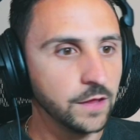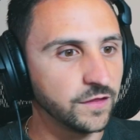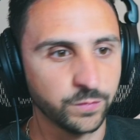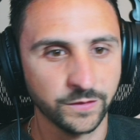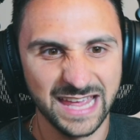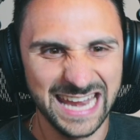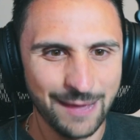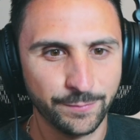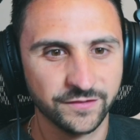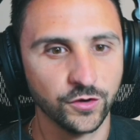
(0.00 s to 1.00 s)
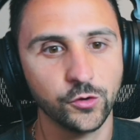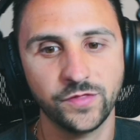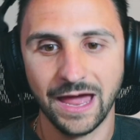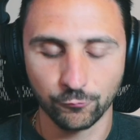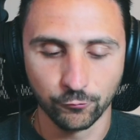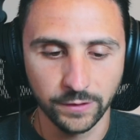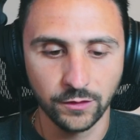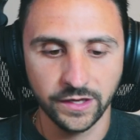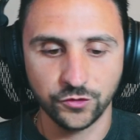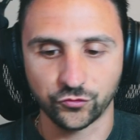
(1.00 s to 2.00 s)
This was that episode that really